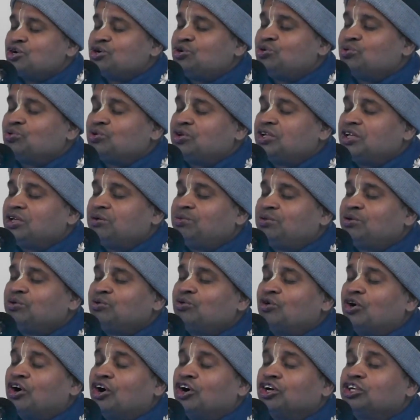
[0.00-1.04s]
to give
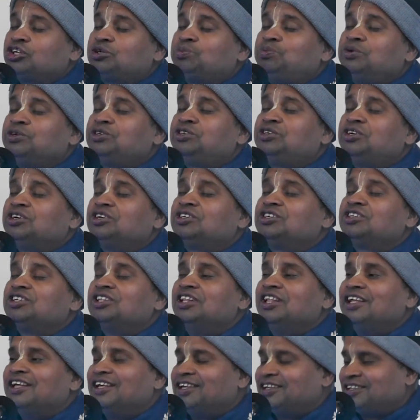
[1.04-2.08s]
you
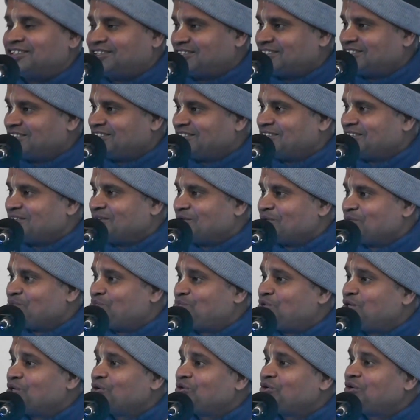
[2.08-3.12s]
auspiciousness,
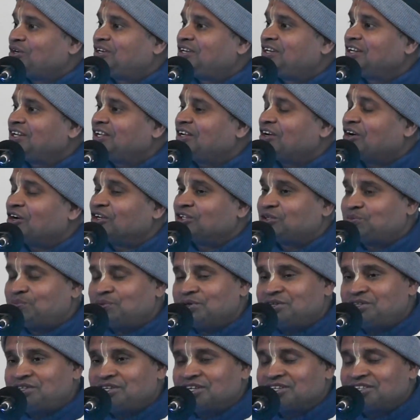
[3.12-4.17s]
purity,
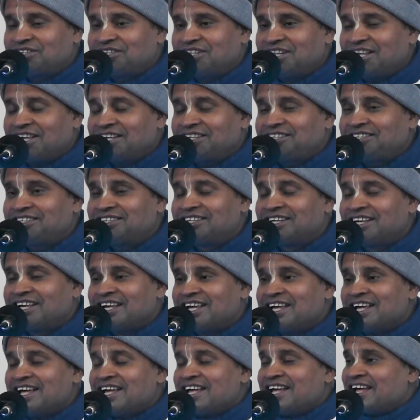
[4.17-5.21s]
auspiciousness,
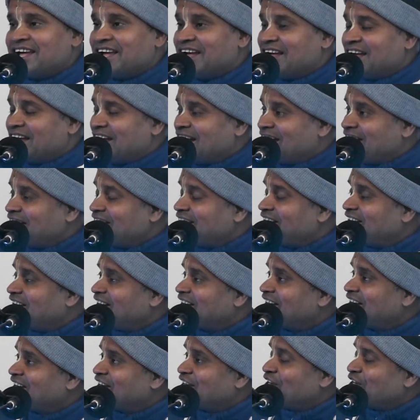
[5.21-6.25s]
and
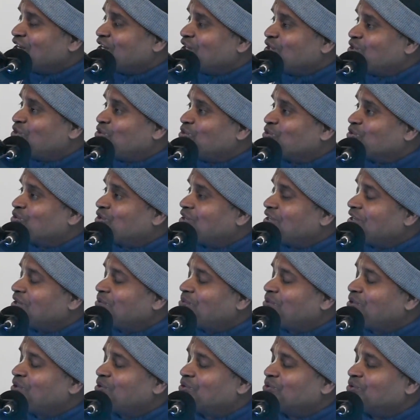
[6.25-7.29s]
to
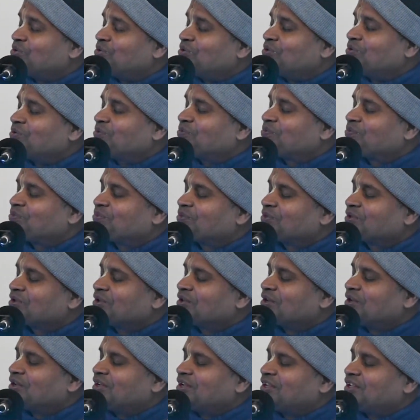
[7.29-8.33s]
give you
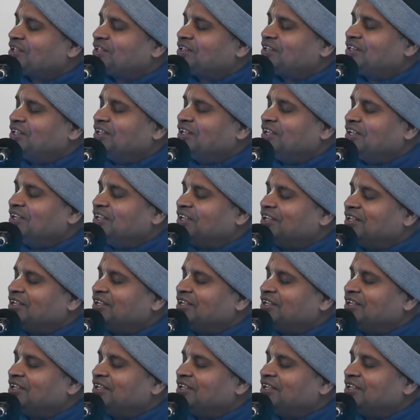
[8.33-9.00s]
the